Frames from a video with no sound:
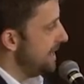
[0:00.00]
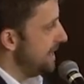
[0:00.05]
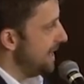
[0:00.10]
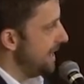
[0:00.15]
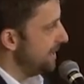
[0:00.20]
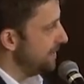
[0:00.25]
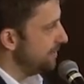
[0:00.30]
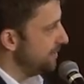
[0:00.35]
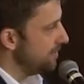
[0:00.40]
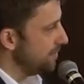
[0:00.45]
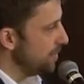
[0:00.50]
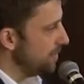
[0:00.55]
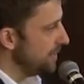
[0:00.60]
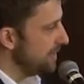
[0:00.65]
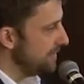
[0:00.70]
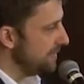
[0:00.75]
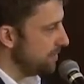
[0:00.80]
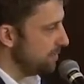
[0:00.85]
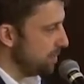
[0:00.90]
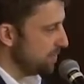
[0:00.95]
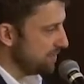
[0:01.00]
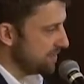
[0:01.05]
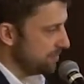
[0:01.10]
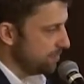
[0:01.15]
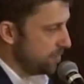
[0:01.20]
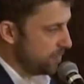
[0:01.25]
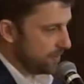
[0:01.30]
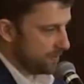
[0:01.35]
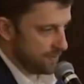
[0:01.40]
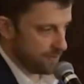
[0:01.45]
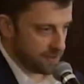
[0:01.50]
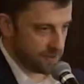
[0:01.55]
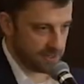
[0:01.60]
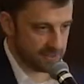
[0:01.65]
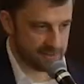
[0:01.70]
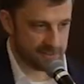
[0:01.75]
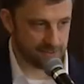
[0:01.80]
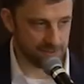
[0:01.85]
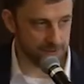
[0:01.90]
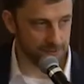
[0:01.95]
And really the most important
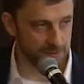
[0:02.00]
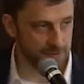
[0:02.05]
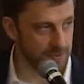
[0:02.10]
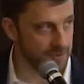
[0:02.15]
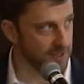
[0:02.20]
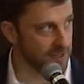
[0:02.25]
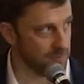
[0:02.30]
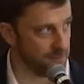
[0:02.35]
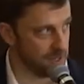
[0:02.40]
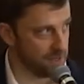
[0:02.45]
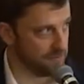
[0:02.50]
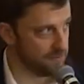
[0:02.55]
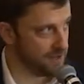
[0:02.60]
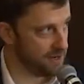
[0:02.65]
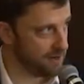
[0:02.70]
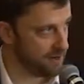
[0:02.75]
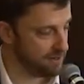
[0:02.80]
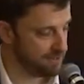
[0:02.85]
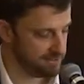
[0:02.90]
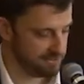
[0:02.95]
thing to think about there